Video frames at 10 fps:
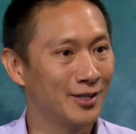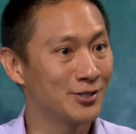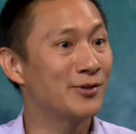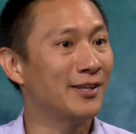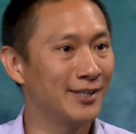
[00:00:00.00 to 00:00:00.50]
the
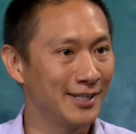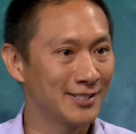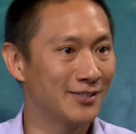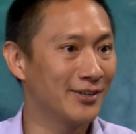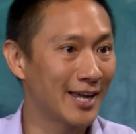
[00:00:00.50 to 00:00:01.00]
strengthening
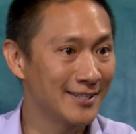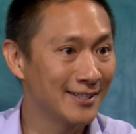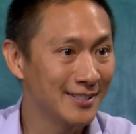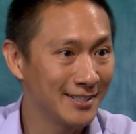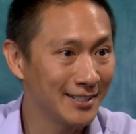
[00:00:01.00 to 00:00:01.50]
civic
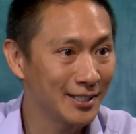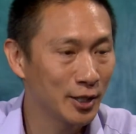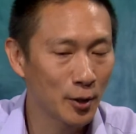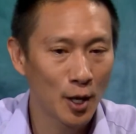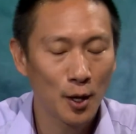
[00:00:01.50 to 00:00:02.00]
identity.
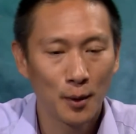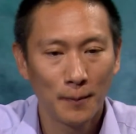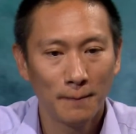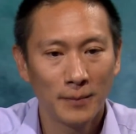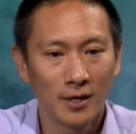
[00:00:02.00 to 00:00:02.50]

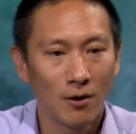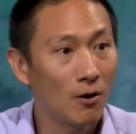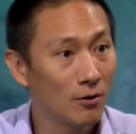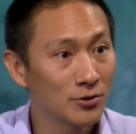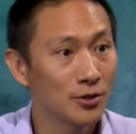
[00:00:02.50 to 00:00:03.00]
But
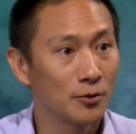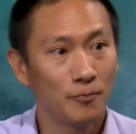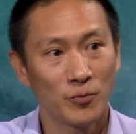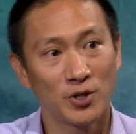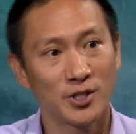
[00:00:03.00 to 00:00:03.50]
also,
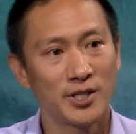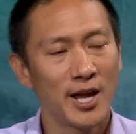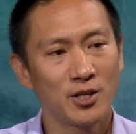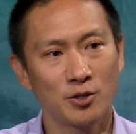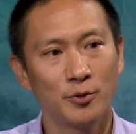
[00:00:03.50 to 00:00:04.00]
there's a
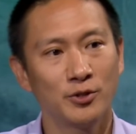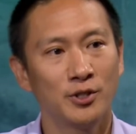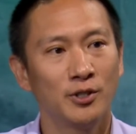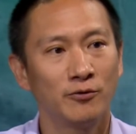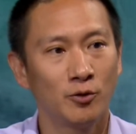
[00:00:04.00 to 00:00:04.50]
tangible
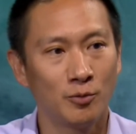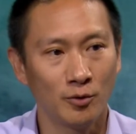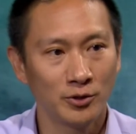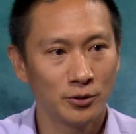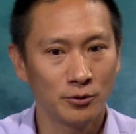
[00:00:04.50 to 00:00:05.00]

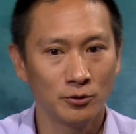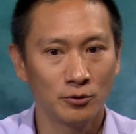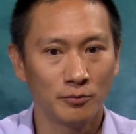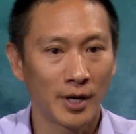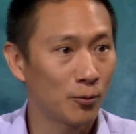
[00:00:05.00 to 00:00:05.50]
deliverable
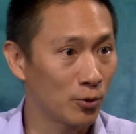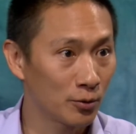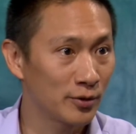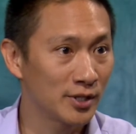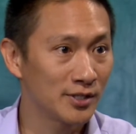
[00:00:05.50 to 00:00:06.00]
to my
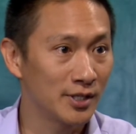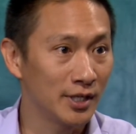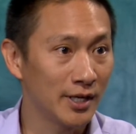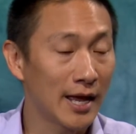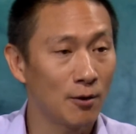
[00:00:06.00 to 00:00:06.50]
work with the
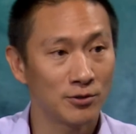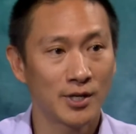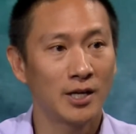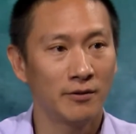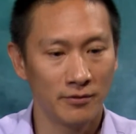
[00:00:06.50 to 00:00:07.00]
city
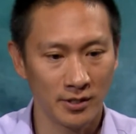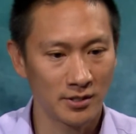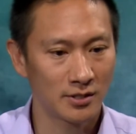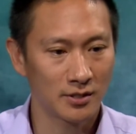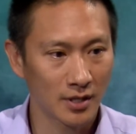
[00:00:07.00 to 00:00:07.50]
outside of
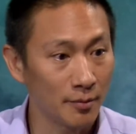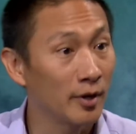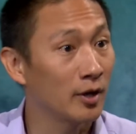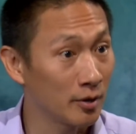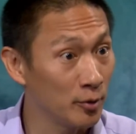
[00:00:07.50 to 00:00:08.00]
this
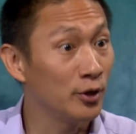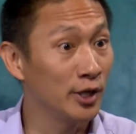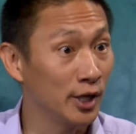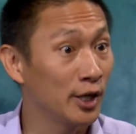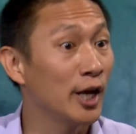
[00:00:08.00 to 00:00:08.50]

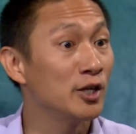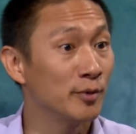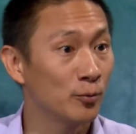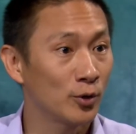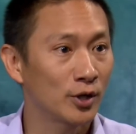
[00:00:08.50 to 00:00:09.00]
community
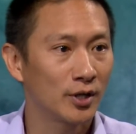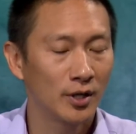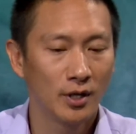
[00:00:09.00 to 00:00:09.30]
engagement work.